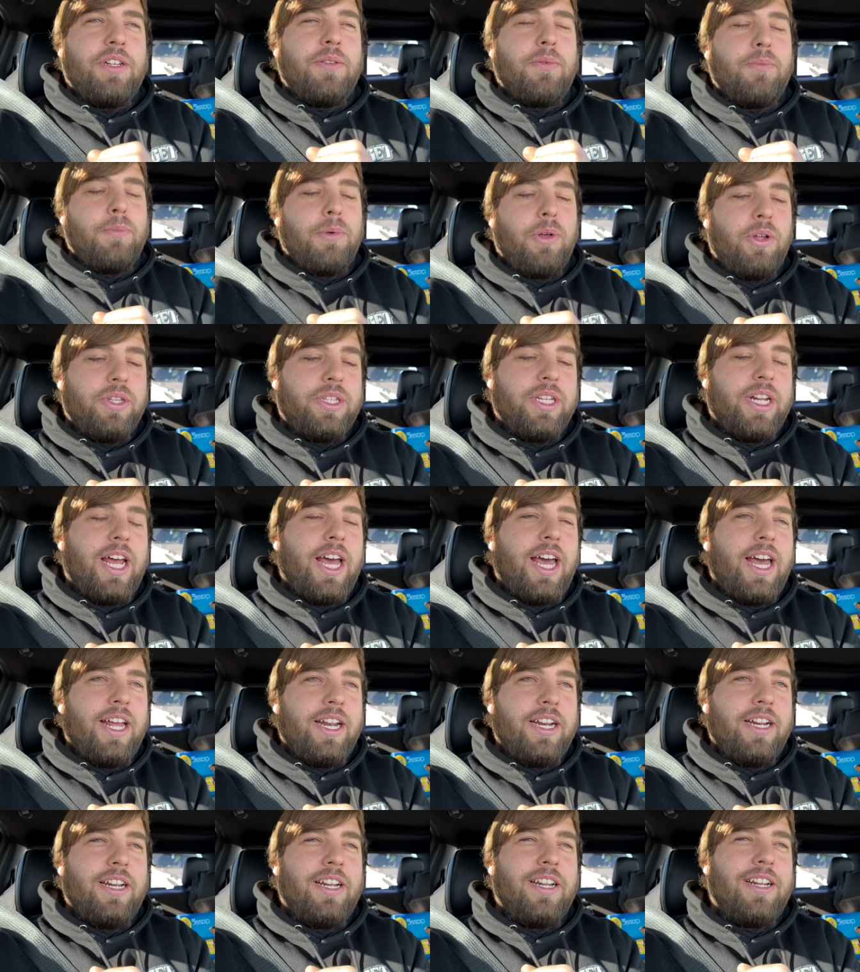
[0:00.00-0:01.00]
bolted
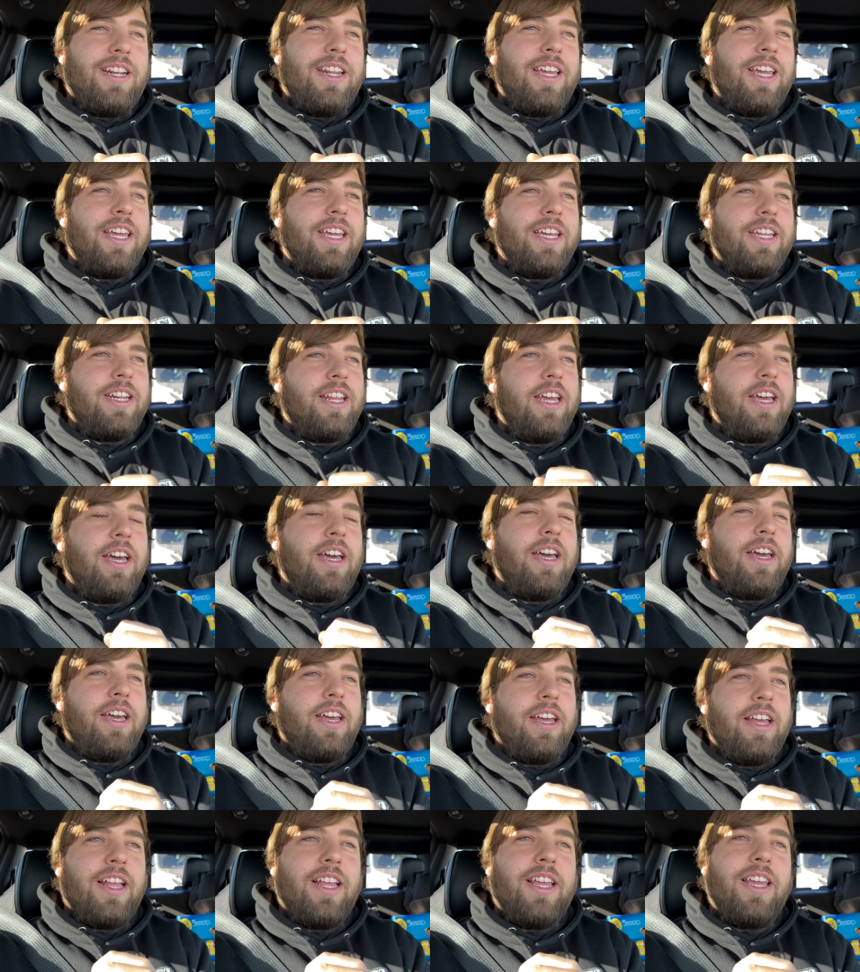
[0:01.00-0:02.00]
on and
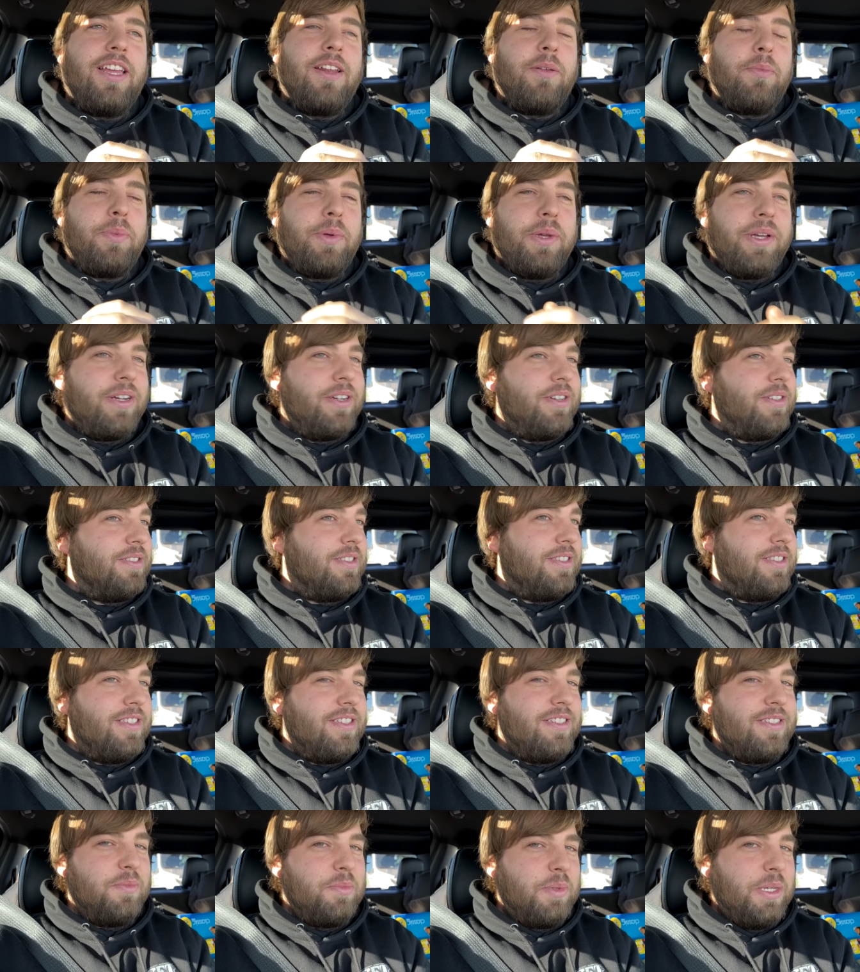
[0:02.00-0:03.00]
uh, it appears
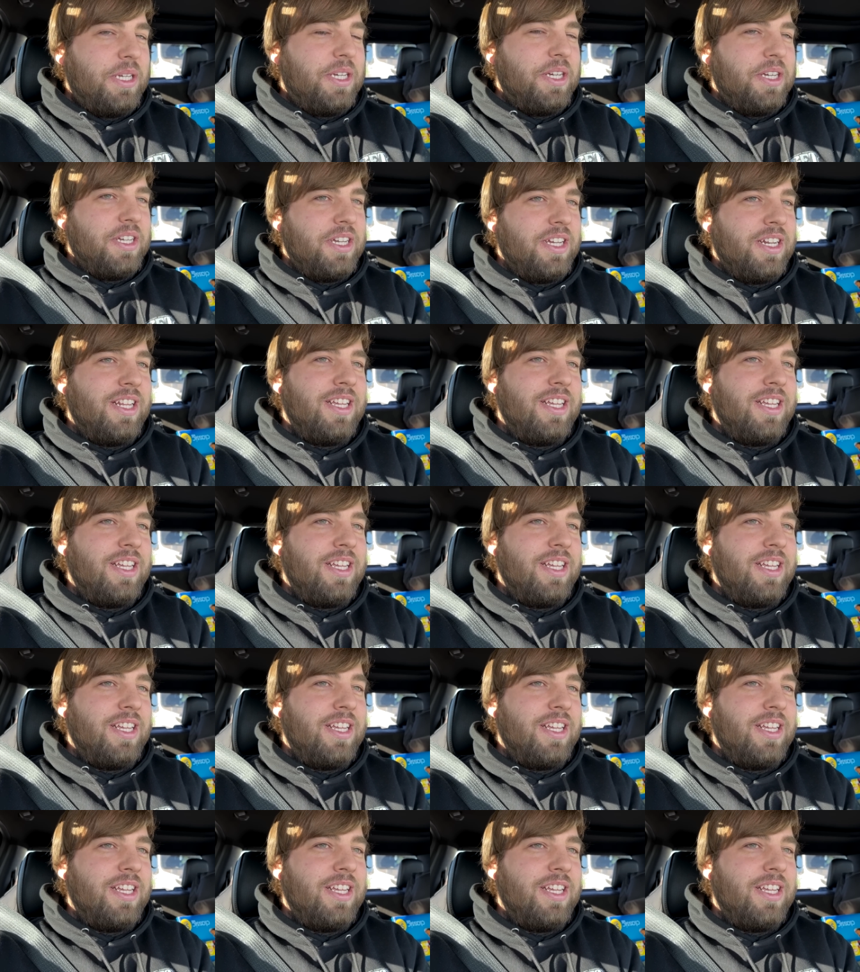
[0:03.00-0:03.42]
to be good.